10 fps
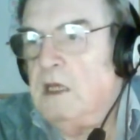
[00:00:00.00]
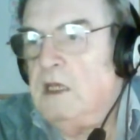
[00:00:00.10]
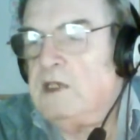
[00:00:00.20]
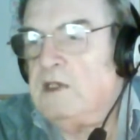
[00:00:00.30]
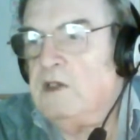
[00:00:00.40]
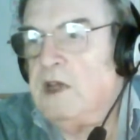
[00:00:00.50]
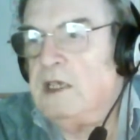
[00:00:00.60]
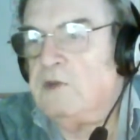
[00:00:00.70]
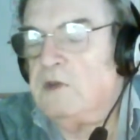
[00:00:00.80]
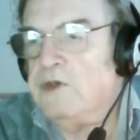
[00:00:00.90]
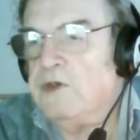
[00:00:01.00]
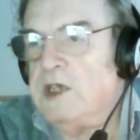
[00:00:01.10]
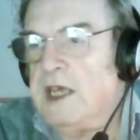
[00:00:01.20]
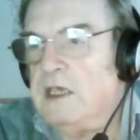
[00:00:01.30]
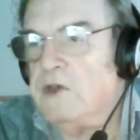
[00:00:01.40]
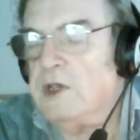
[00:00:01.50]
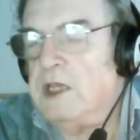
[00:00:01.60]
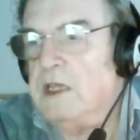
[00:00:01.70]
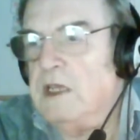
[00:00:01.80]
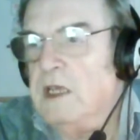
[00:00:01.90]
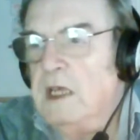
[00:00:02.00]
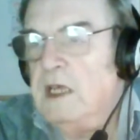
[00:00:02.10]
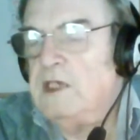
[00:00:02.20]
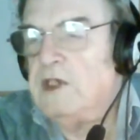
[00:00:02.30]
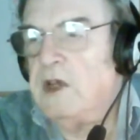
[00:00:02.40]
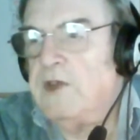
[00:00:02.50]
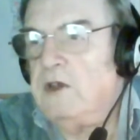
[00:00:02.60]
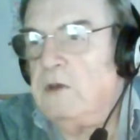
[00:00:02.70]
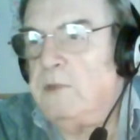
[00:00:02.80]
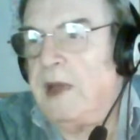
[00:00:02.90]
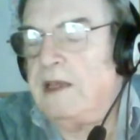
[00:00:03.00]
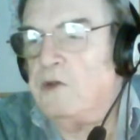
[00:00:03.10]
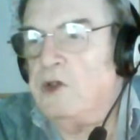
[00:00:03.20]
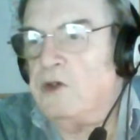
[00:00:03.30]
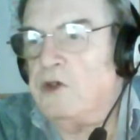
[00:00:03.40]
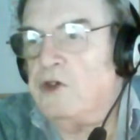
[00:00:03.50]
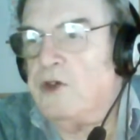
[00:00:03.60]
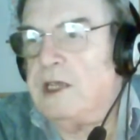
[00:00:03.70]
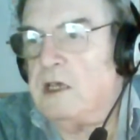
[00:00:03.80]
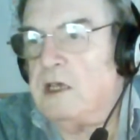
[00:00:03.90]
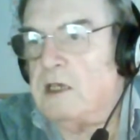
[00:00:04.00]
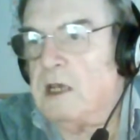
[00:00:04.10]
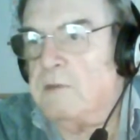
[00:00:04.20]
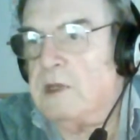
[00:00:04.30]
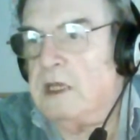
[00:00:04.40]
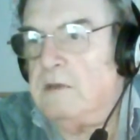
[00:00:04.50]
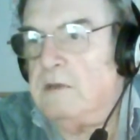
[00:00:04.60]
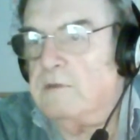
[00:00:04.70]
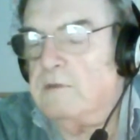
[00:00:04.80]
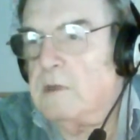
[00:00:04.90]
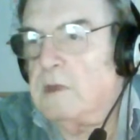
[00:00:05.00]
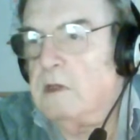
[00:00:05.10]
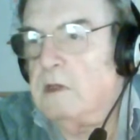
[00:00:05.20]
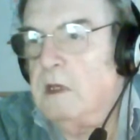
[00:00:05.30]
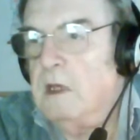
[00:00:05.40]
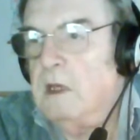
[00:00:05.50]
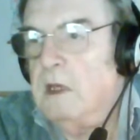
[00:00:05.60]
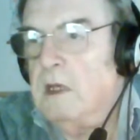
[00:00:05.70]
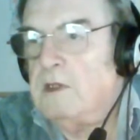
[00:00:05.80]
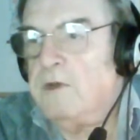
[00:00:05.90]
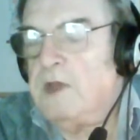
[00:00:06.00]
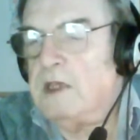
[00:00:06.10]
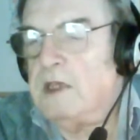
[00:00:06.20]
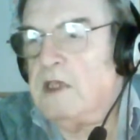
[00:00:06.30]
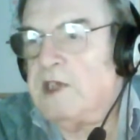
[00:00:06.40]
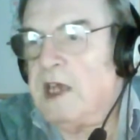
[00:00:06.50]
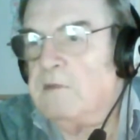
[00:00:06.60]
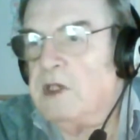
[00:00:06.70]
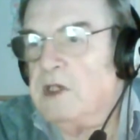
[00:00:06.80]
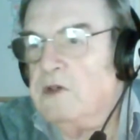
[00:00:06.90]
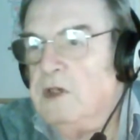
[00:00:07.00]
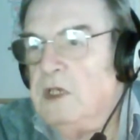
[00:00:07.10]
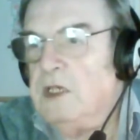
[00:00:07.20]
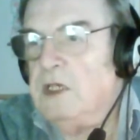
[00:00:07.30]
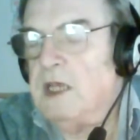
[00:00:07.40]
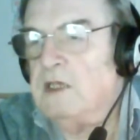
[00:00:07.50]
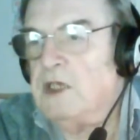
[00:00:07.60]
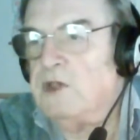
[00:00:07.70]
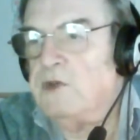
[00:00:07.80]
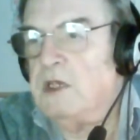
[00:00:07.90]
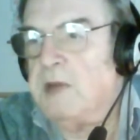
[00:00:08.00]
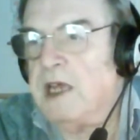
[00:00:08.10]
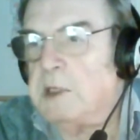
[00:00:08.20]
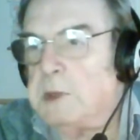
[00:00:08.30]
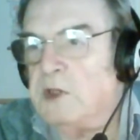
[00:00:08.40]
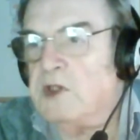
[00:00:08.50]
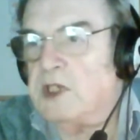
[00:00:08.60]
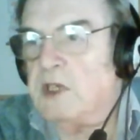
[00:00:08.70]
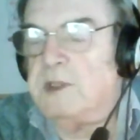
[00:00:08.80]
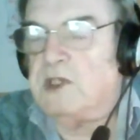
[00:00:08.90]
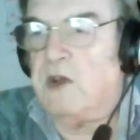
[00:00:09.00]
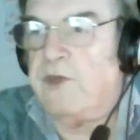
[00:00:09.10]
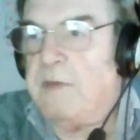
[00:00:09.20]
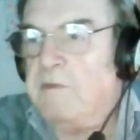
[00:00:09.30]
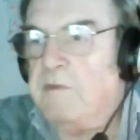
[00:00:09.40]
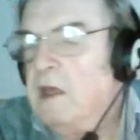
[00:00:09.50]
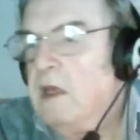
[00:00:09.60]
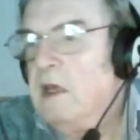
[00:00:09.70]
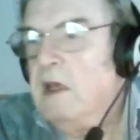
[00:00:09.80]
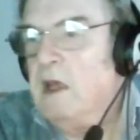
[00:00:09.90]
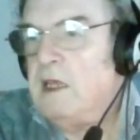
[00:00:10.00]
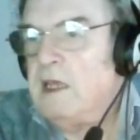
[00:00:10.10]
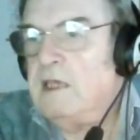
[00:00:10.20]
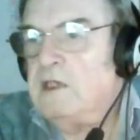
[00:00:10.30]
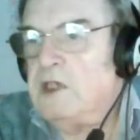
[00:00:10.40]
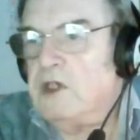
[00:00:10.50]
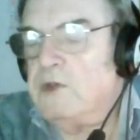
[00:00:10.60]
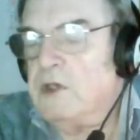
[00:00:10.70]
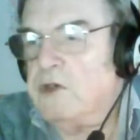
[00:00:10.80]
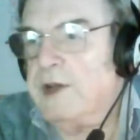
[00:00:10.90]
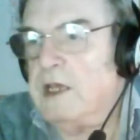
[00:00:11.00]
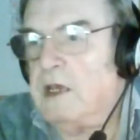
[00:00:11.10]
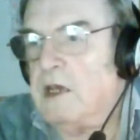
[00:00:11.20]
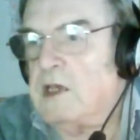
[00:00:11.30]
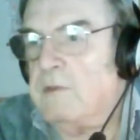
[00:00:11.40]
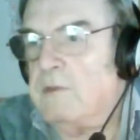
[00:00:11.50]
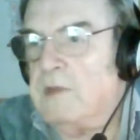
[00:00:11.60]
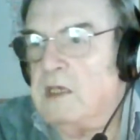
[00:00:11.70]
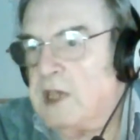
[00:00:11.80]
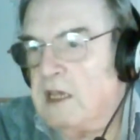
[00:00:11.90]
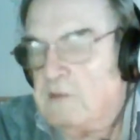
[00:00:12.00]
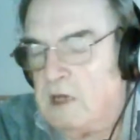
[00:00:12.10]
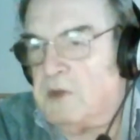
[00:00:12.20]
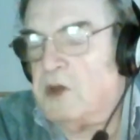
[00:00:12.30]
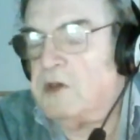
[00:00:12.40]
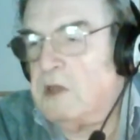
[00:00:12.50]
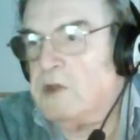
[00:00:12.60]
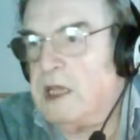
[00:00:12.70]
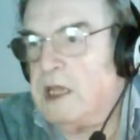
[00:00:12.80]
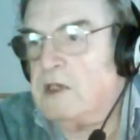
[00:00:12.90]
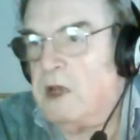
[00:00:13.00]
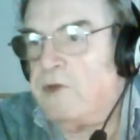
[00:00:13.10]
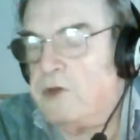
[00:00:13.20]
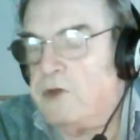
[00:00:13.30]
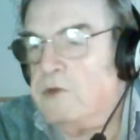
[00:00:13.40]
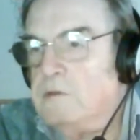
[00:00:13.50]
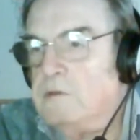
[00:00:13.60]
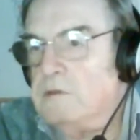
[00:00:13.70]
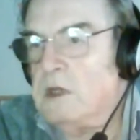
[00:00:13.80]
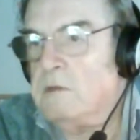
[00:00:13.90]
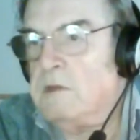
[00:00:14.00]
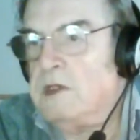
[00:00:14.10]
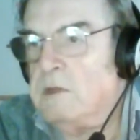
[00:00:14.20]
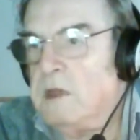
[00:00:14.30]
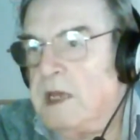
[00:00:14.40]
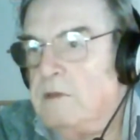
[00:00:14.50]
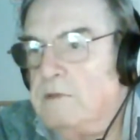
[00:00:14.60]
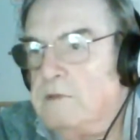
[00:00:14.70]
it's not X100K doing it. It's either your bank or your credit card company. So if that does happen to you, you need to get in touch with your bank first, and if it's not them, get in touch with your credit card company and say, come on, I want that to go through. Stop messing me about.